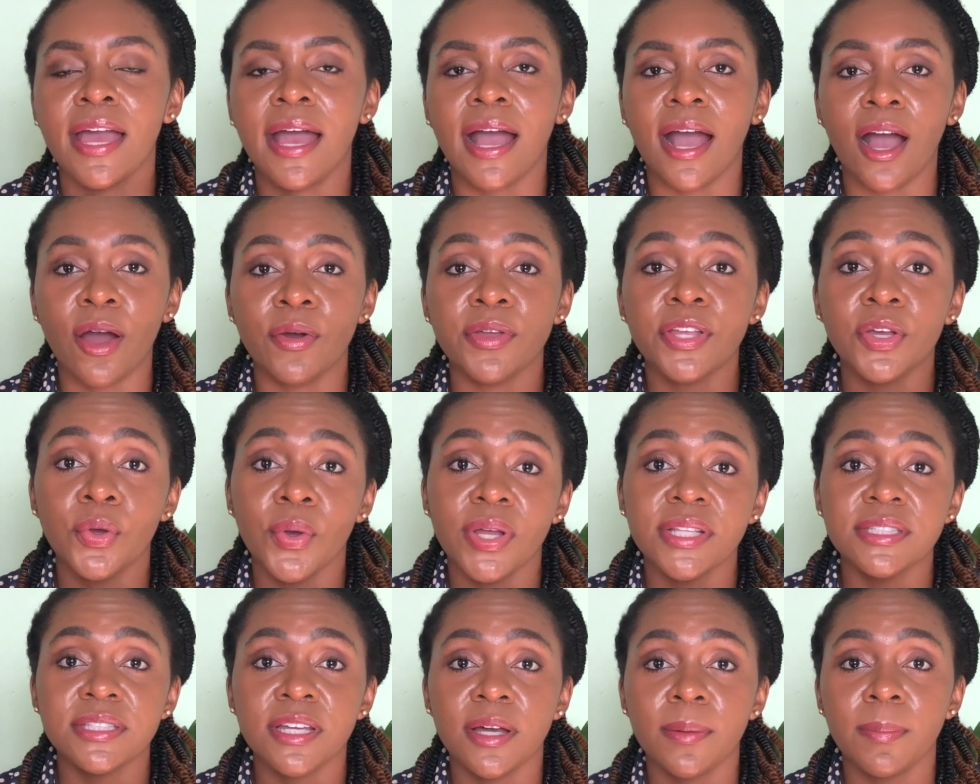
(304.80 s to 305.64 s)
how you're
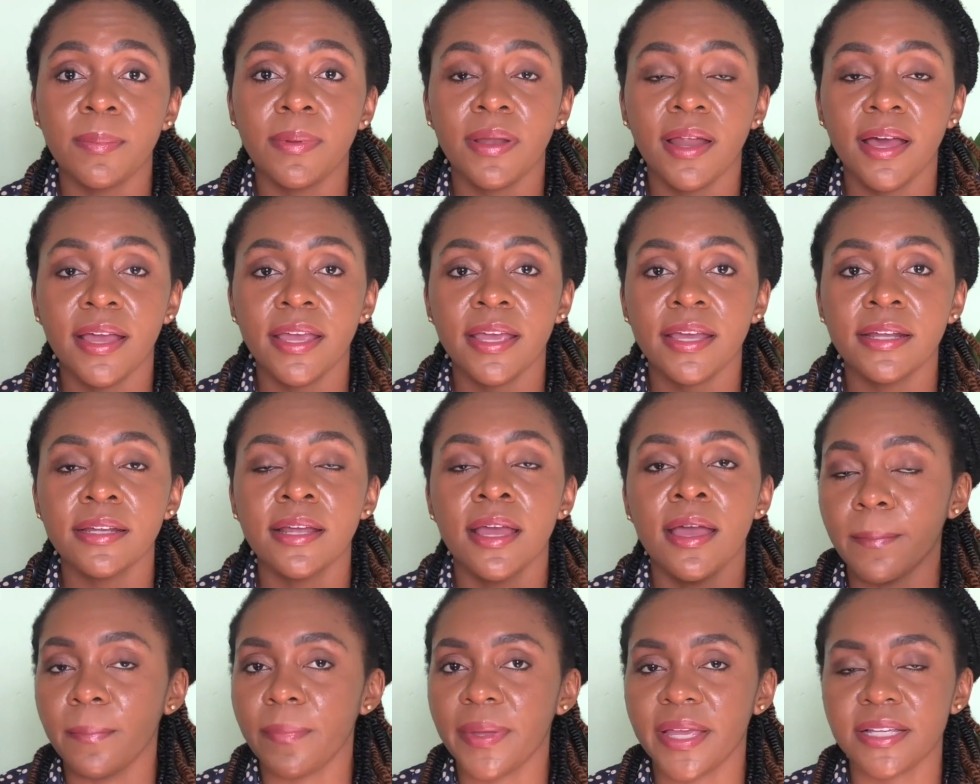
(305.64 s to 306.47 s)
going to apply it
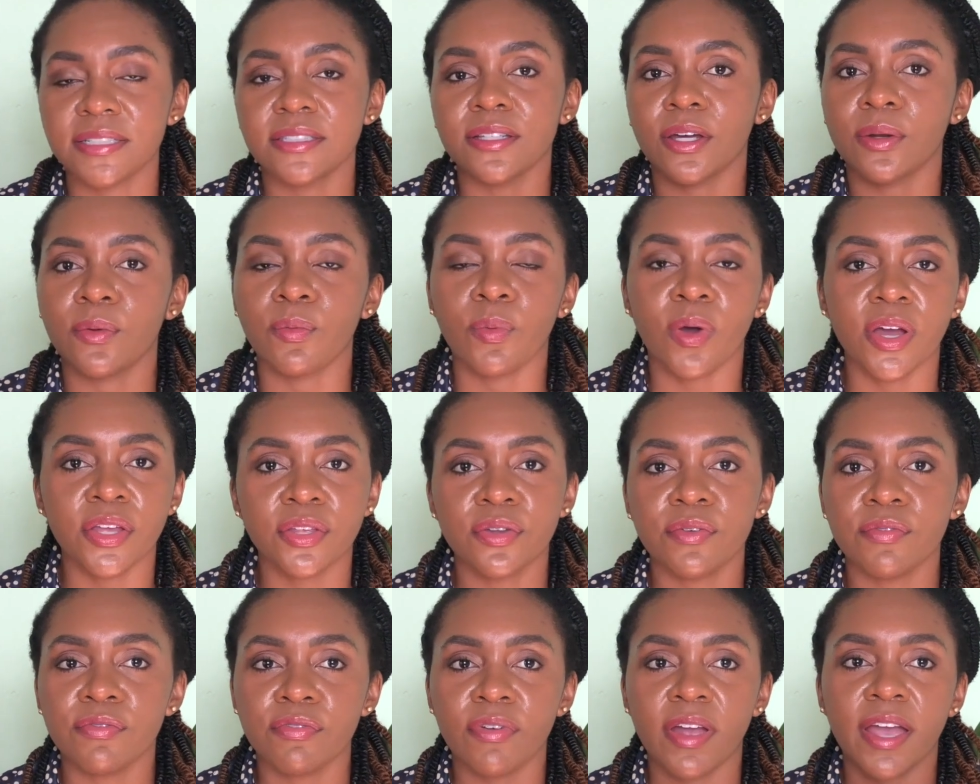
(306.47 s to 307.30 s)
based on what
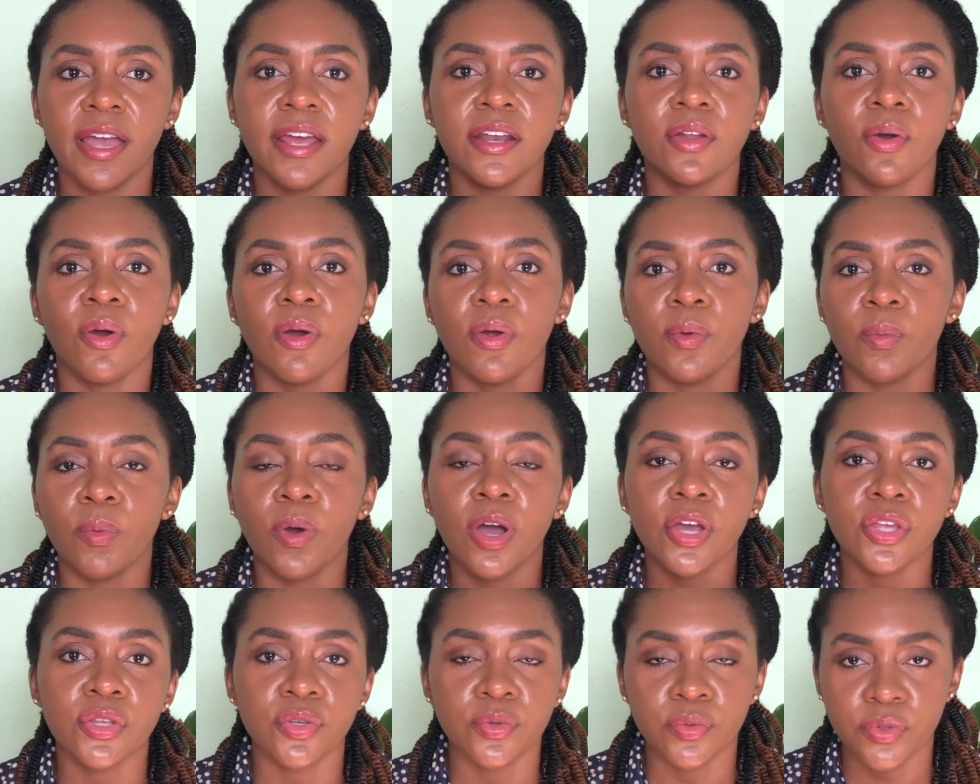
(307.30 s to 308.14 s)
you've read or
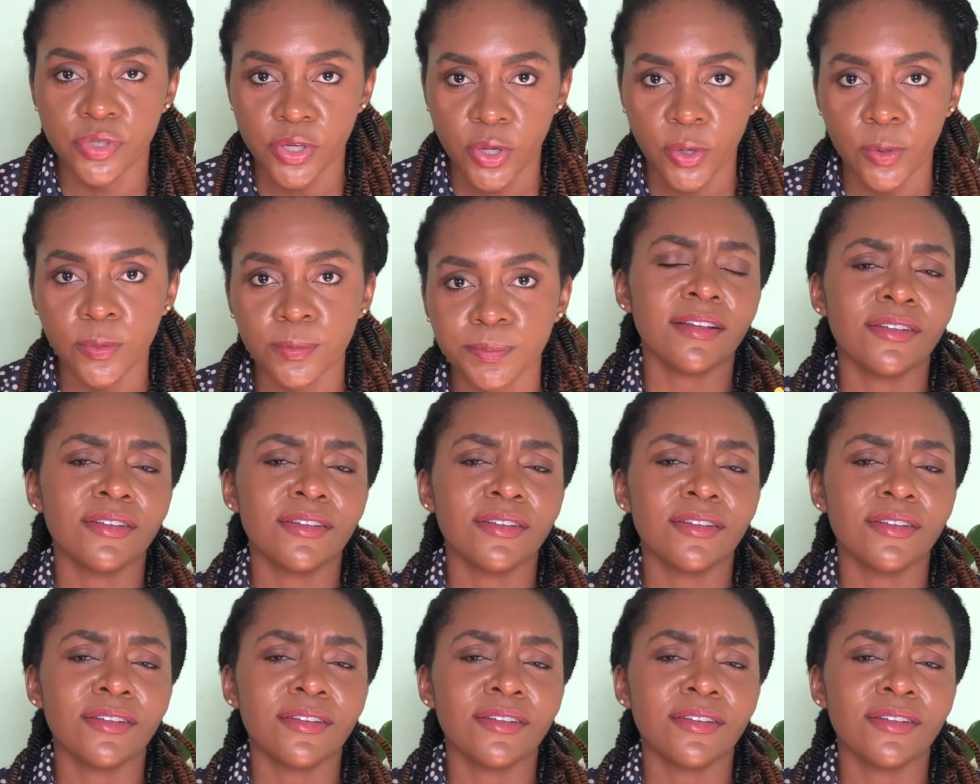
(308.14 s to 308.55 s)
what you know.